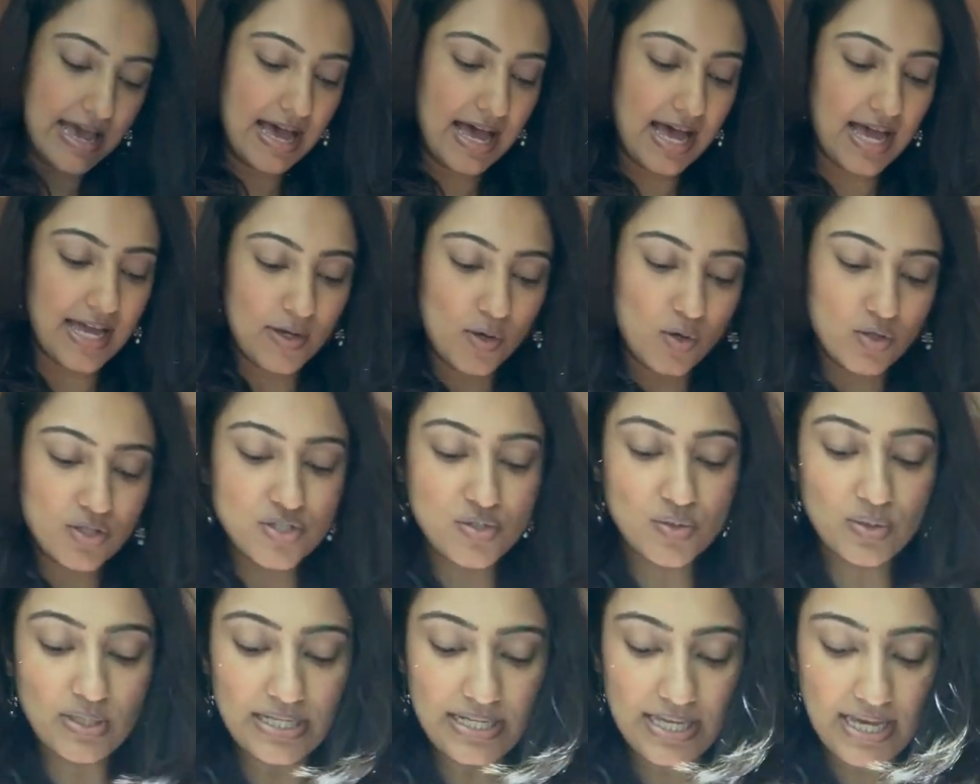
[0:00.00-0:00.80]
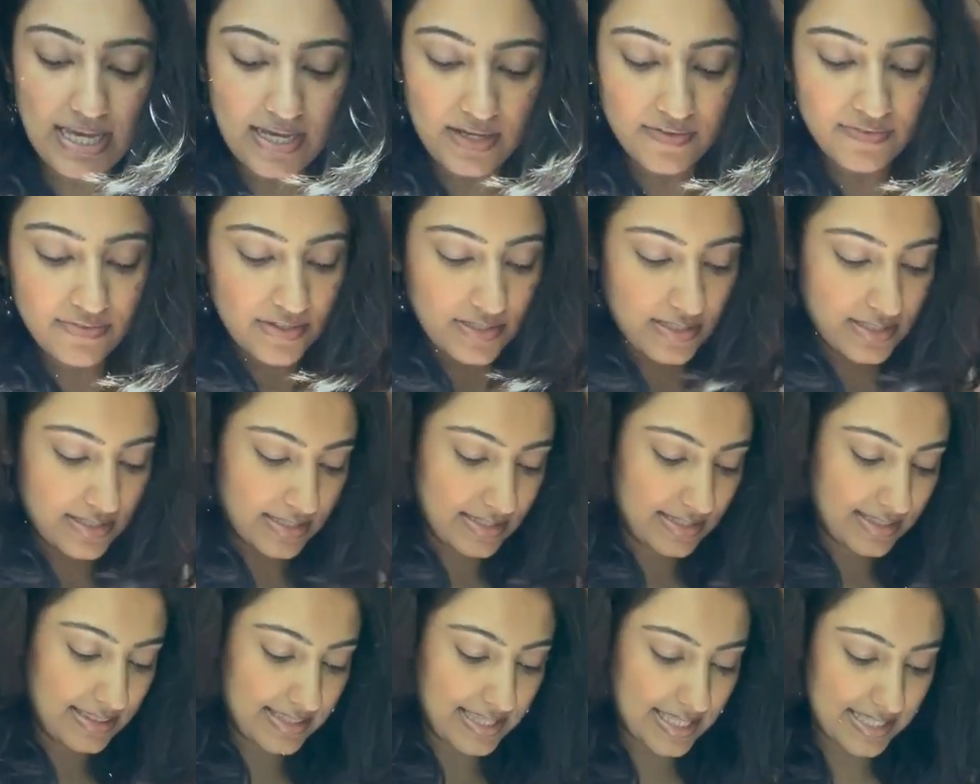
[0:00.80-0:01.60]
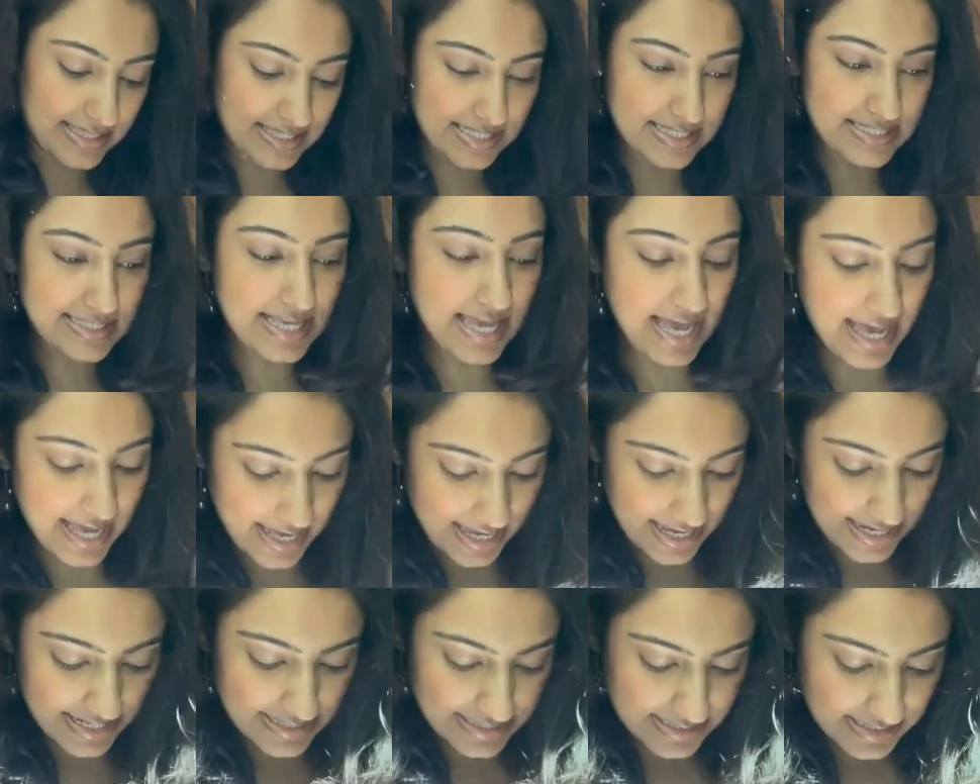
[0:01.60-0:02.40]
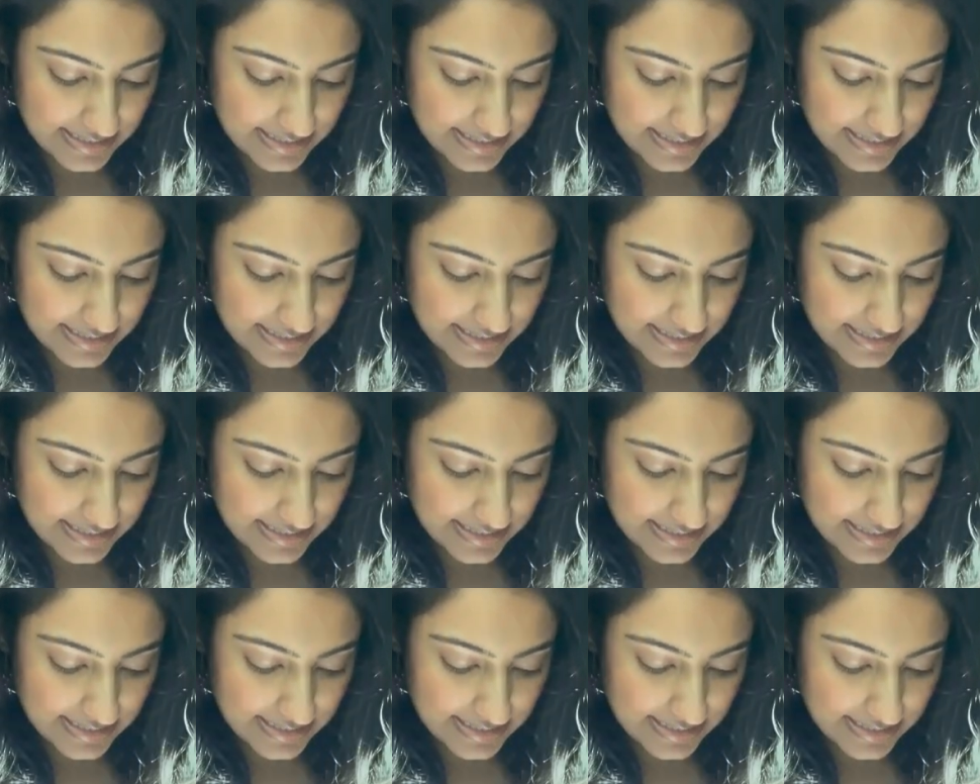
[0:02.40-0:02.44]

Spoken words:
I also love that this had